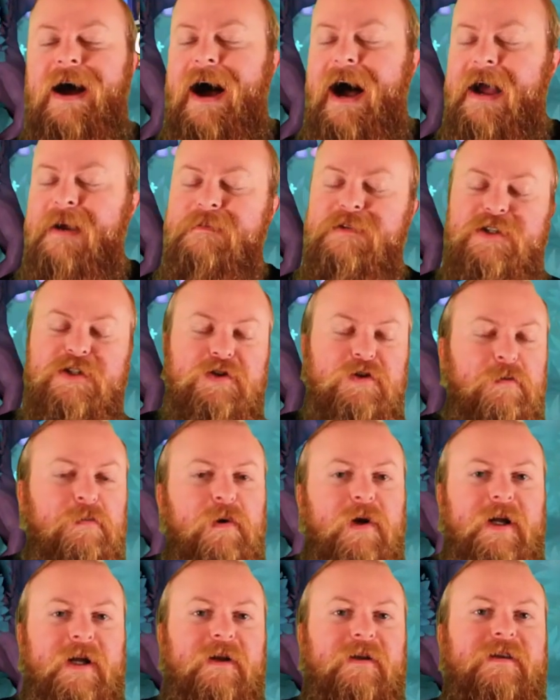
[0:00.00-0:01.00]
I'm
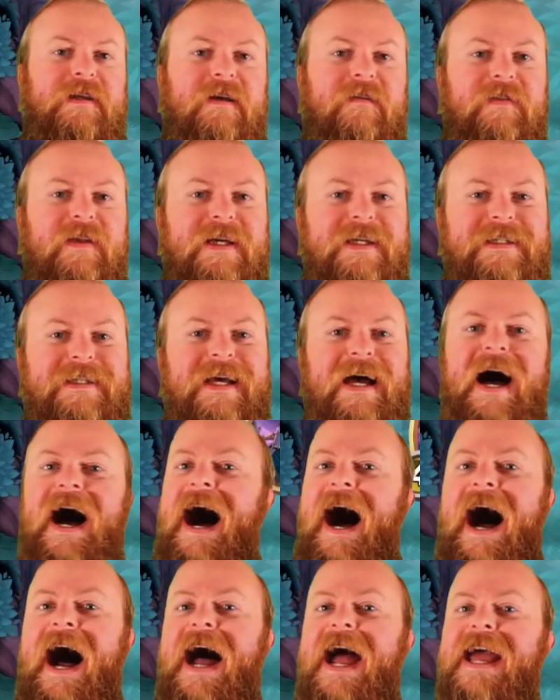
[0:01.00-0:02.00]
super guilty of this.
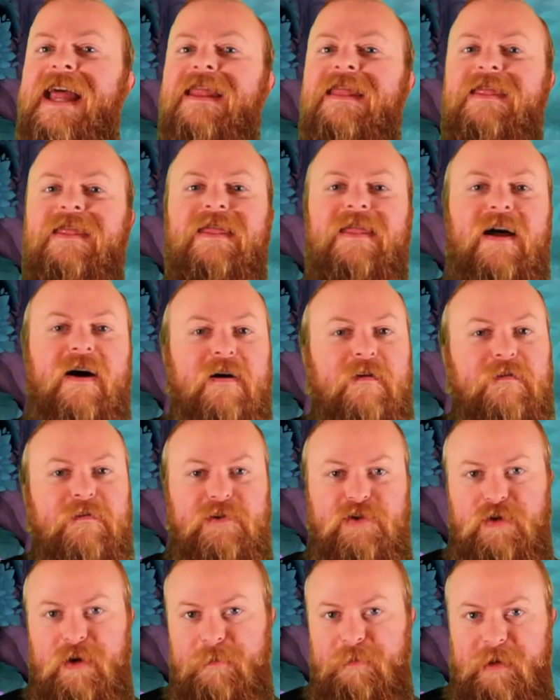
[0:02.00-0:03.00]
I
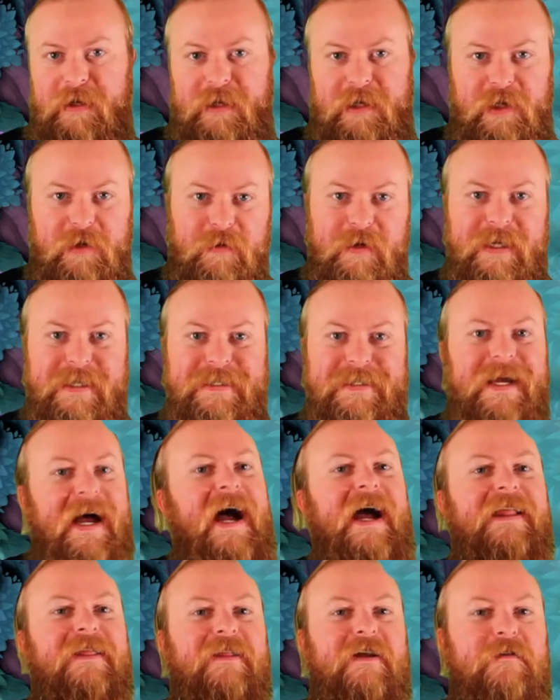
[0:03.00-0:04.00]
love tripling units.
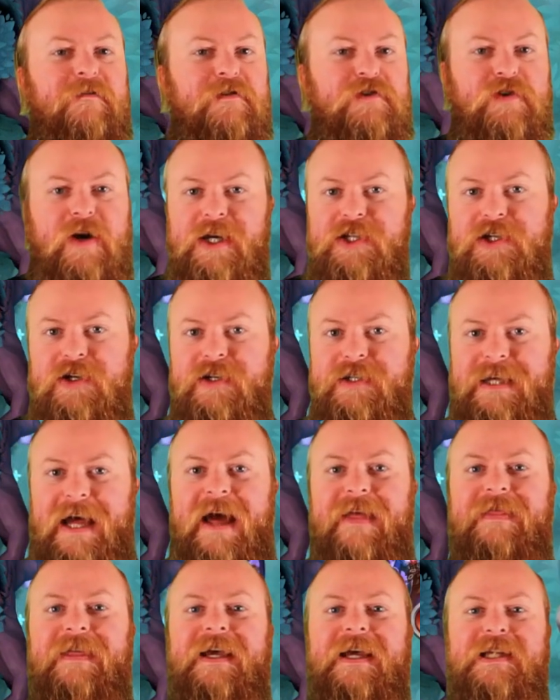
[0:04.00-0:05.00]
I love treasures.
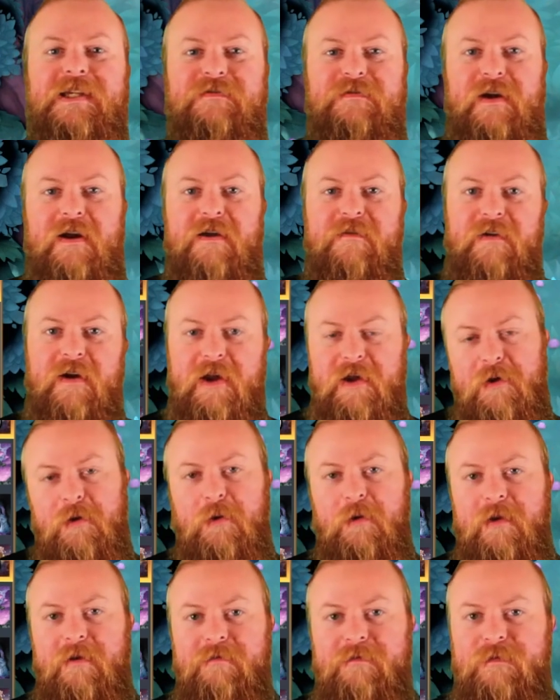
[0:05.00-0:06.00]
I think it's very, very
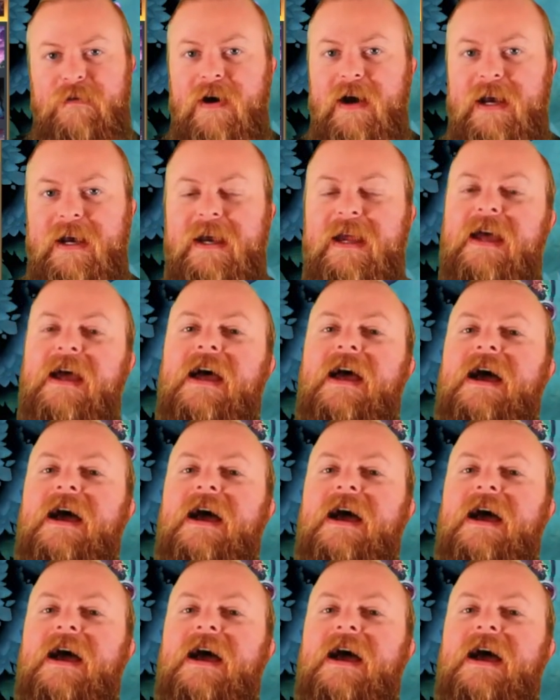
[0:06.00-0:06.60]
cool and fun.